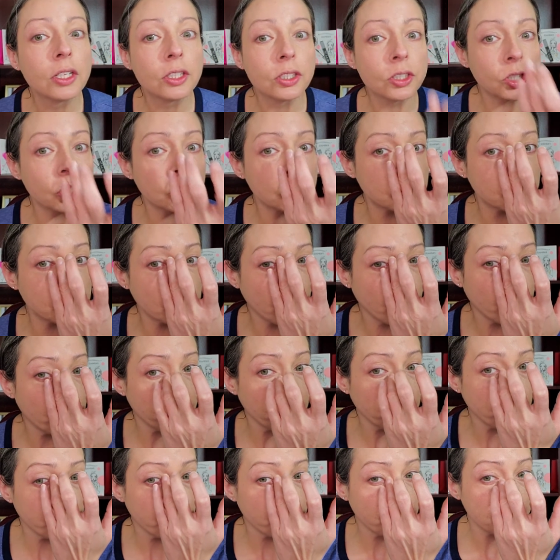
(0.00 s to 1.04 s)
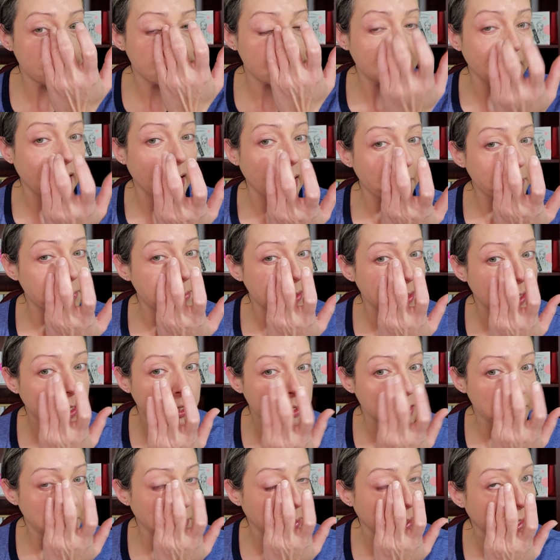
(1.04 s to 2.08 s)
to show you the steps and
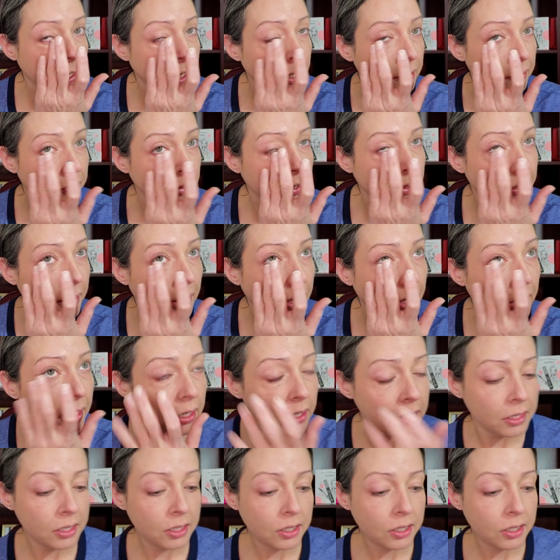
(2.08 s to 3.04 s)
explain everything.